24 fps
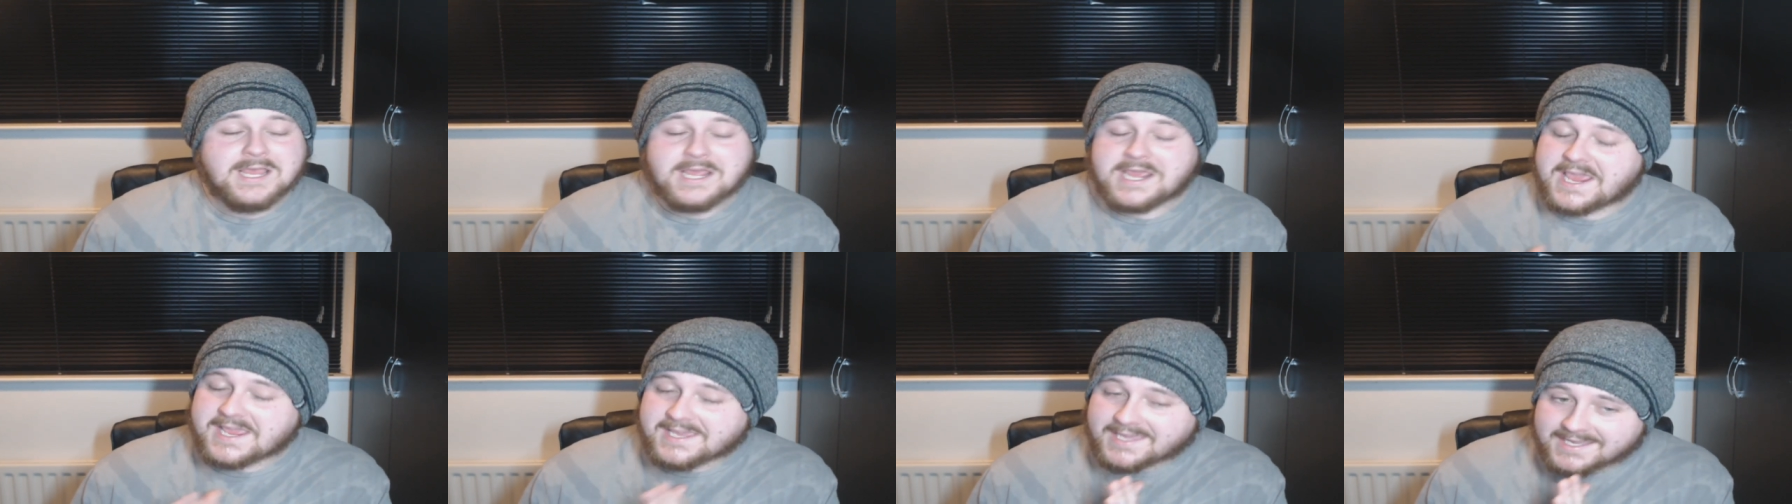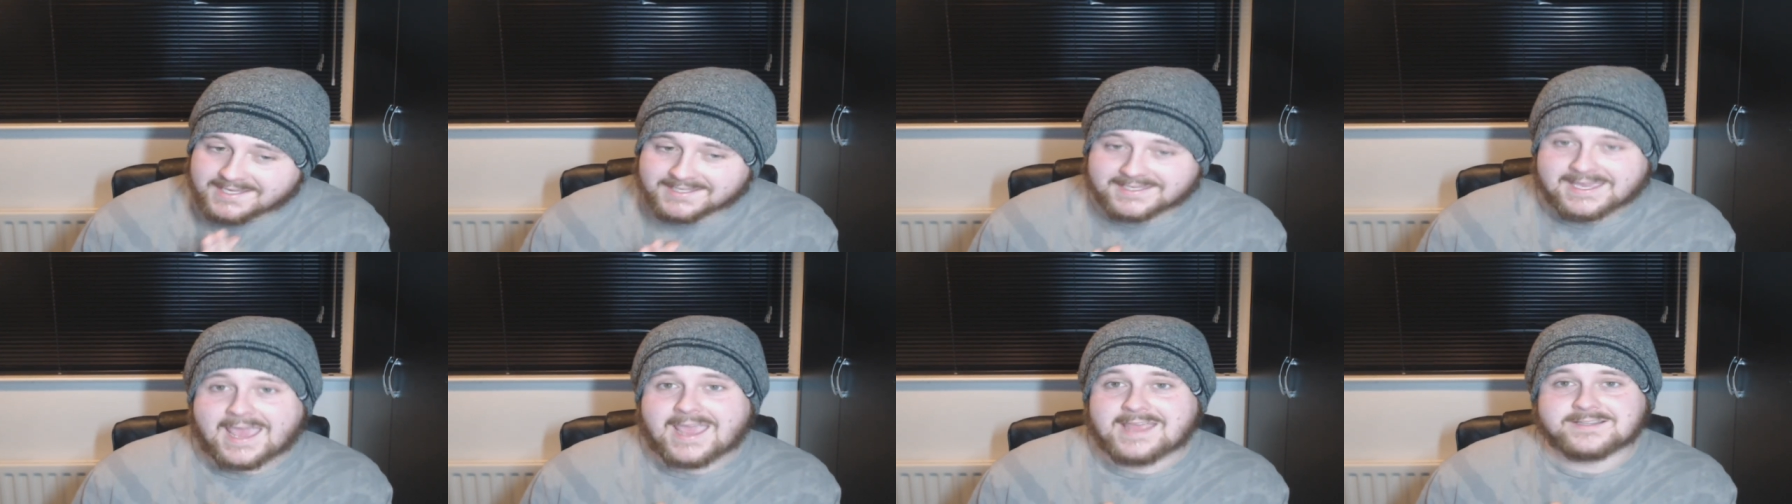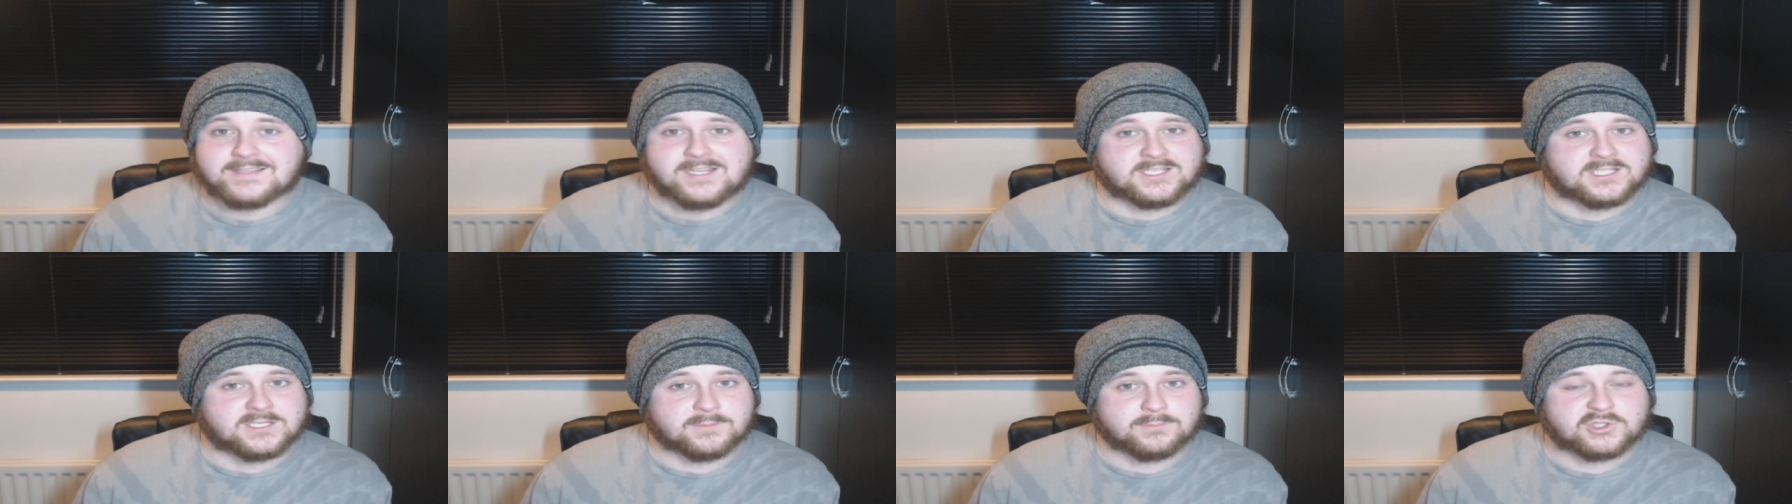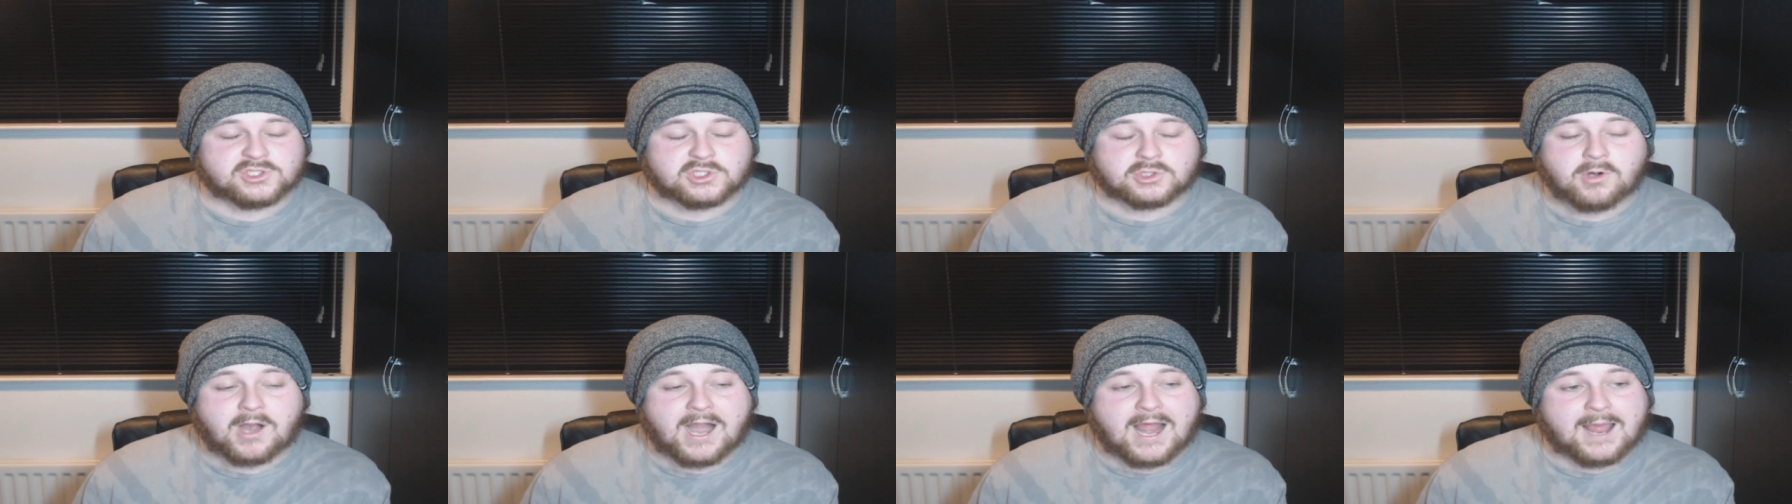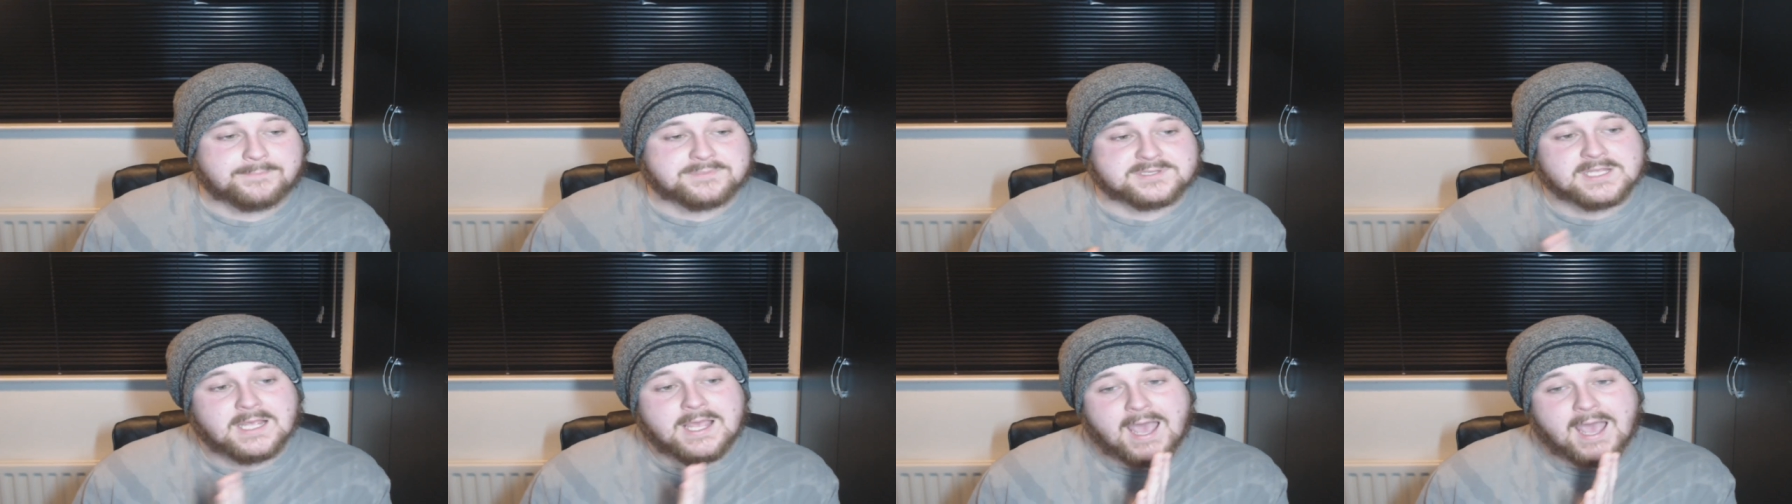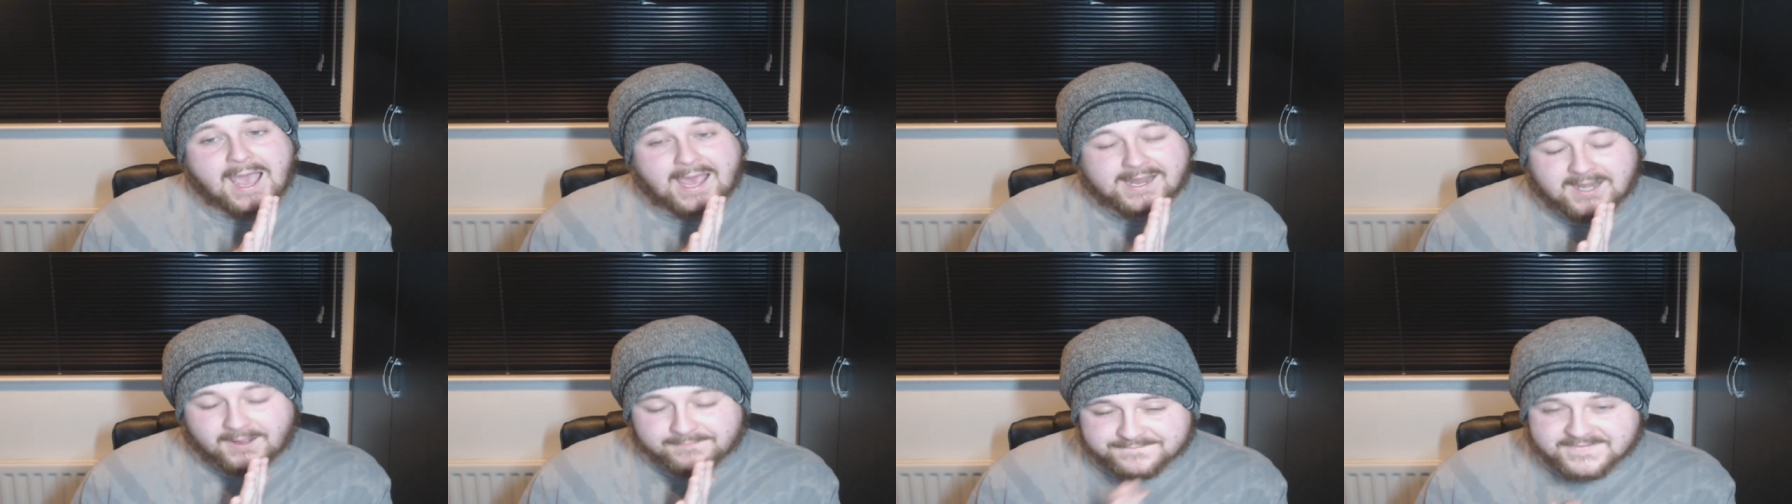He can get into some scraps,
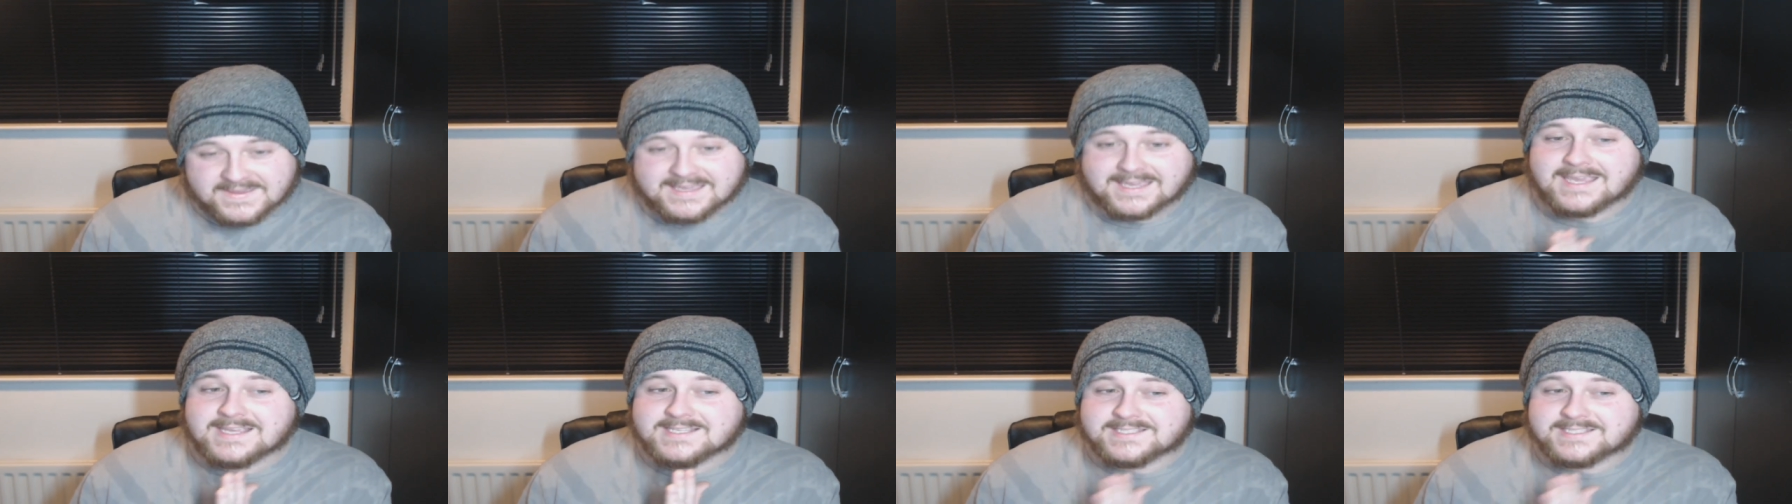and I think